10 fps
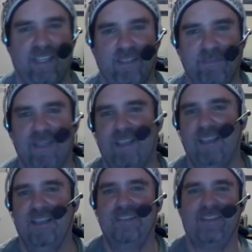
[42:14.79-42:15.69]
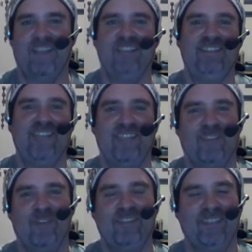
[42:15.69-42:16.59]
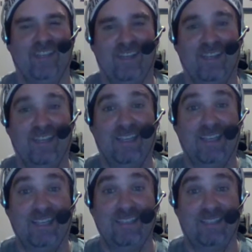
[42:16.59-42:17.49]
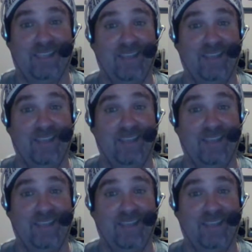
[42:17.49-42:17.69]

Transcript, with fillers: He gets eliminated, I think,